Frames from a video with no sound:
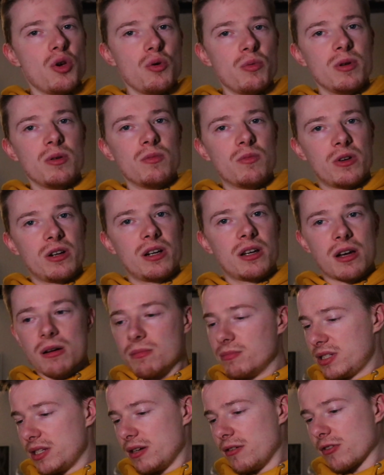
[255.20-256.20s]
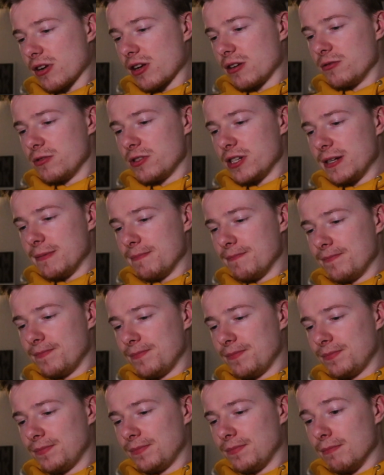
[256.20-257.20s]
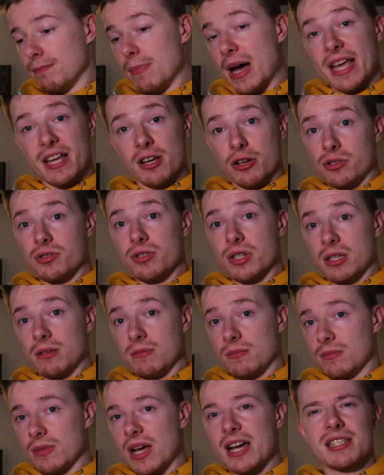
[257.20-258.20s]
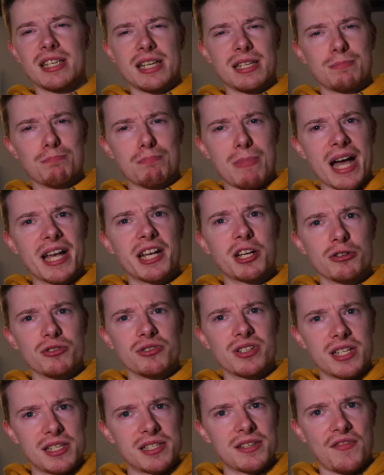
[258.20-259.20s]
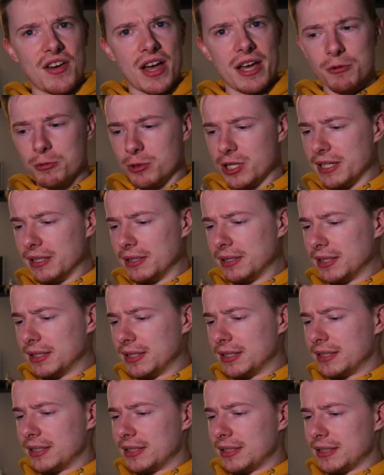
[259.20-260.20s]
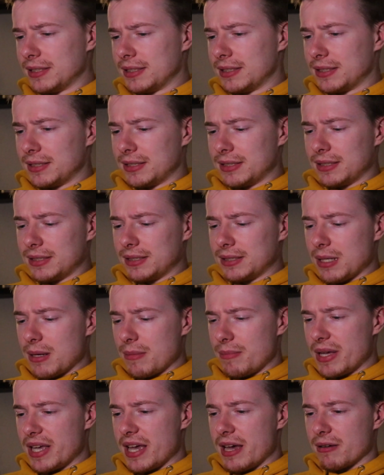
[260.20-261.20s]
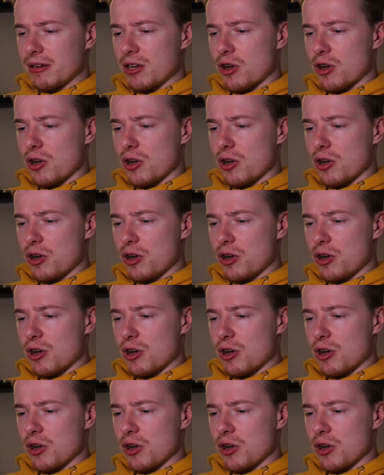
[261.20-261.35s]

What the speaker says: Who wouldn't want to come to our country? My country. I say it's my country as if I own it. But yeah,